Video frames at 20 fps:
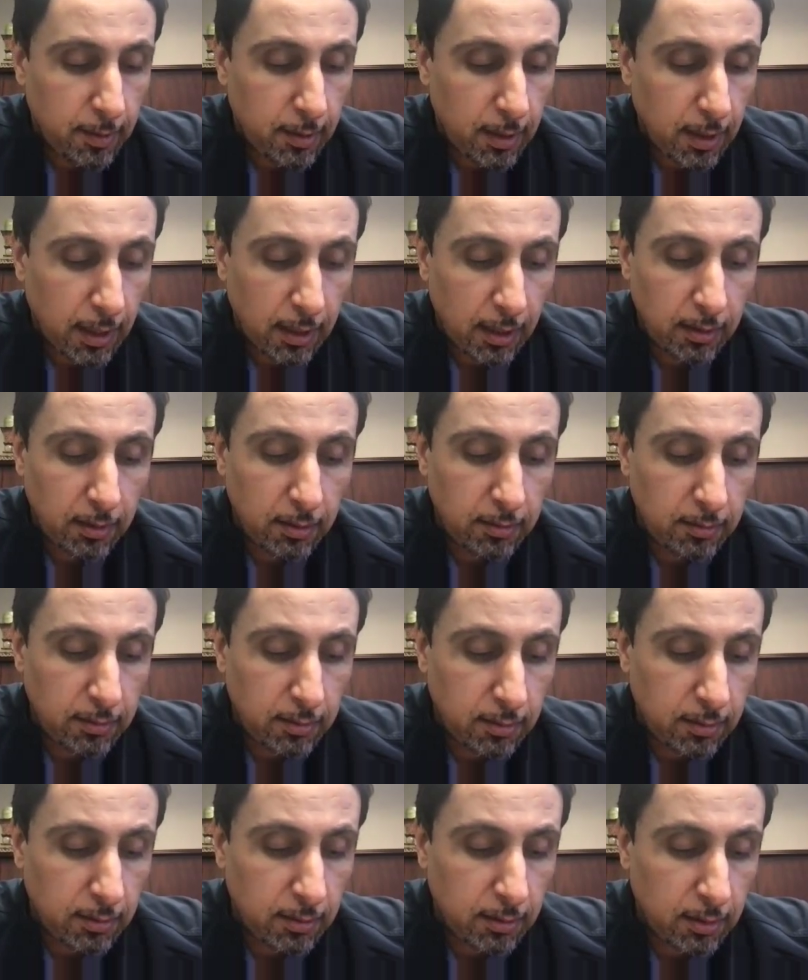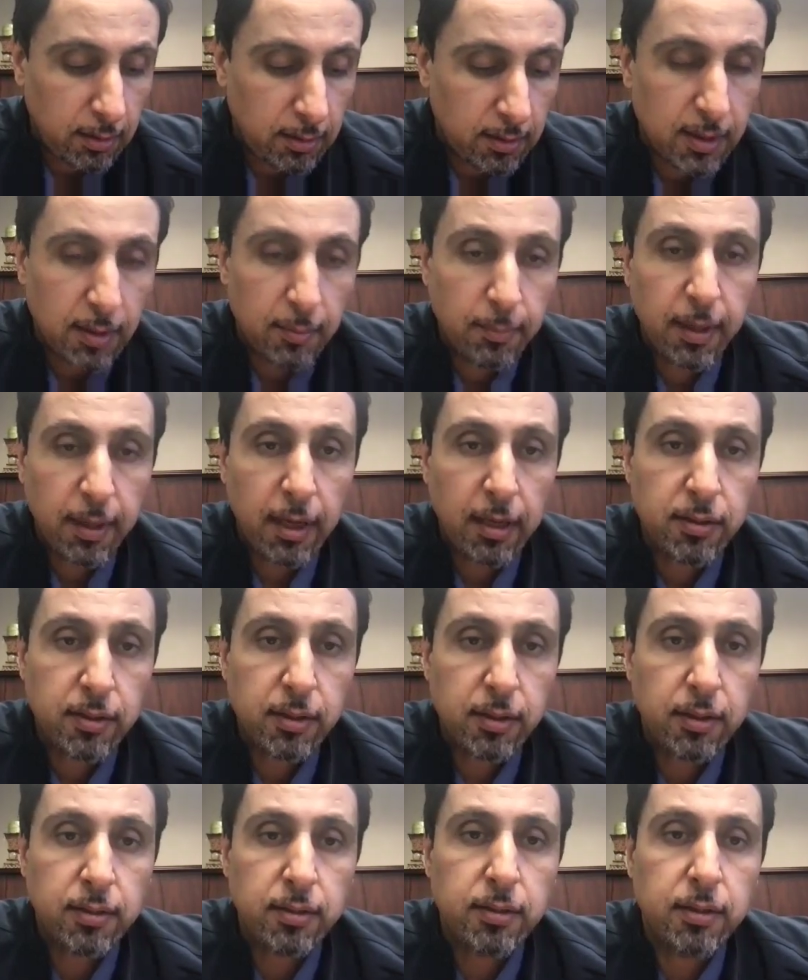and in some
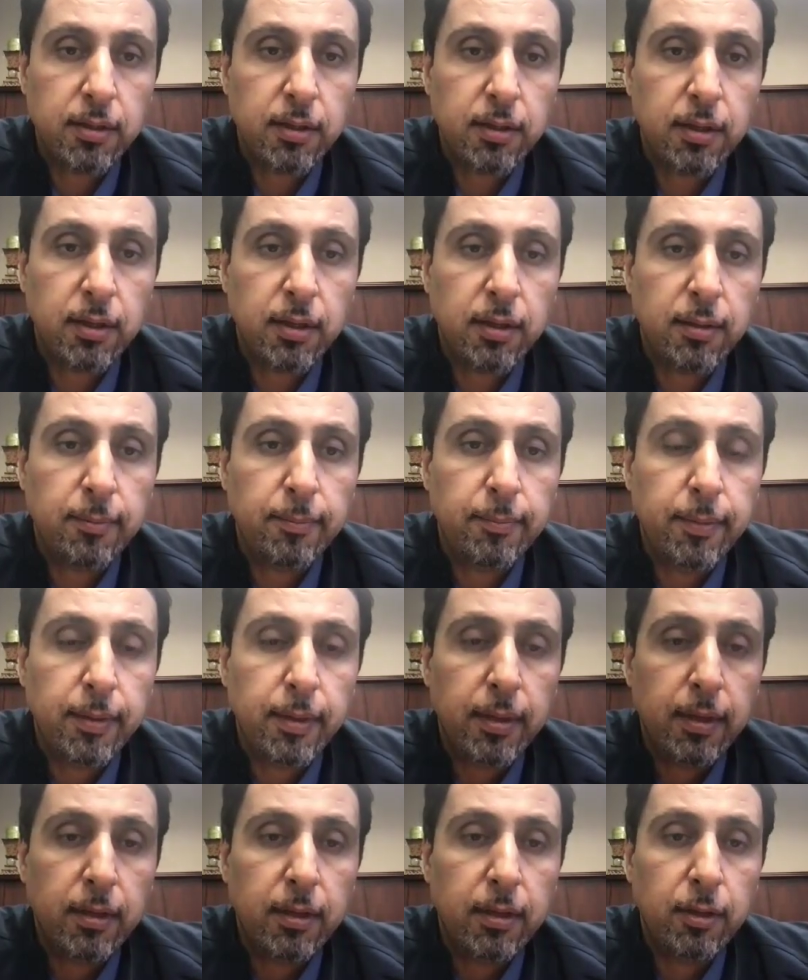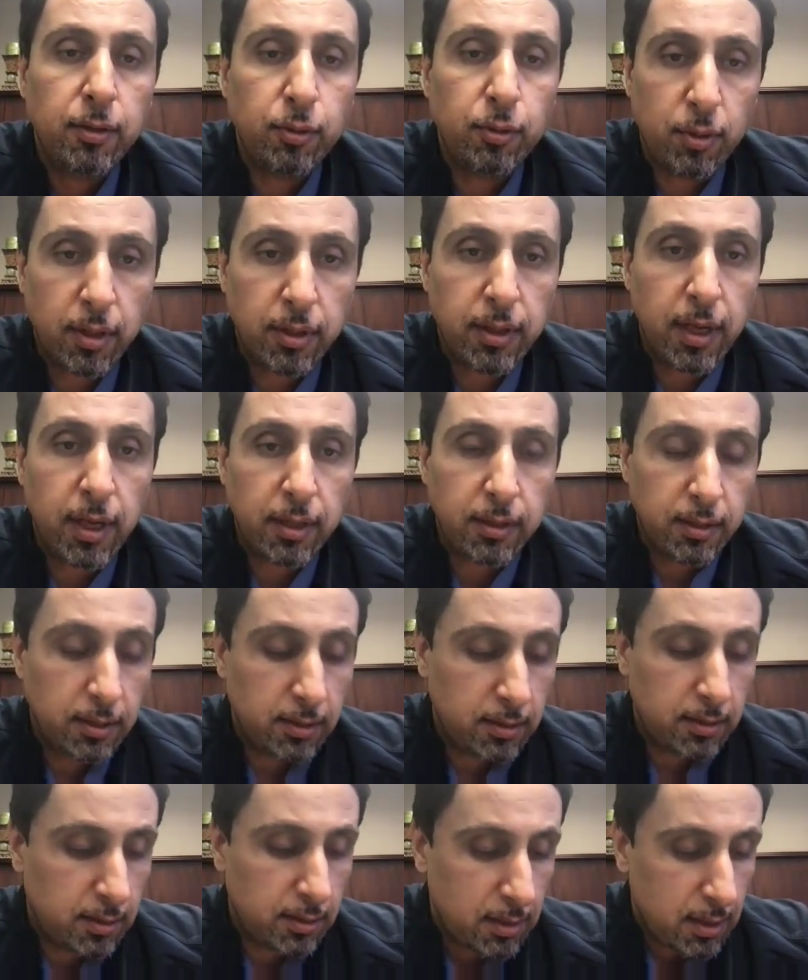cases
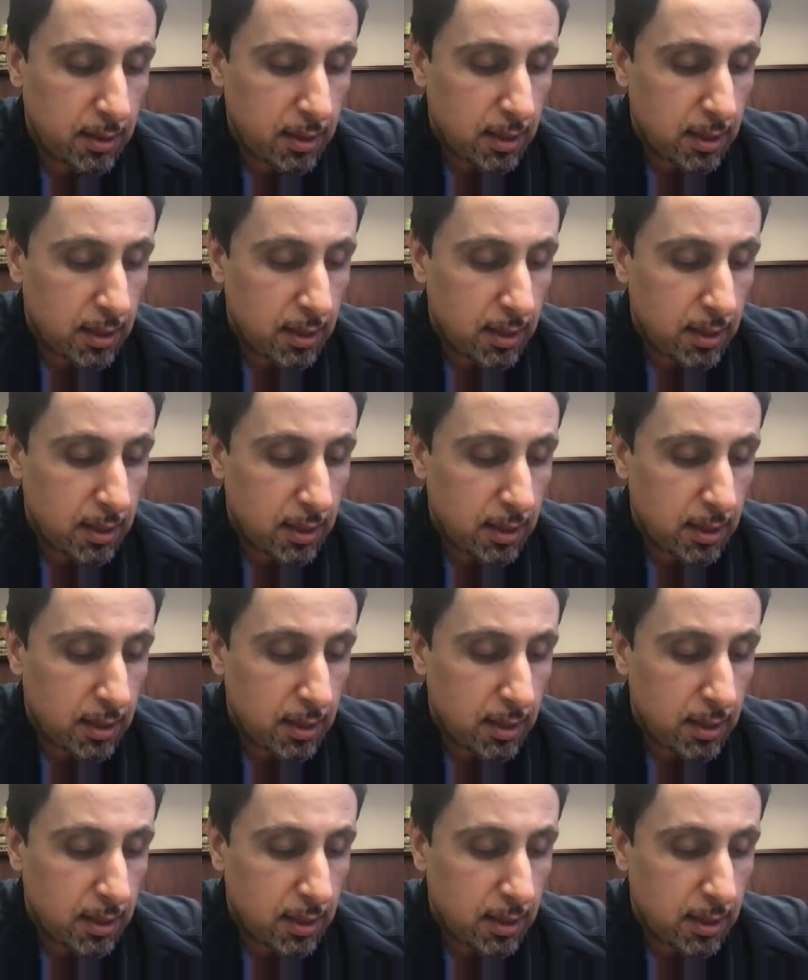endocarditis.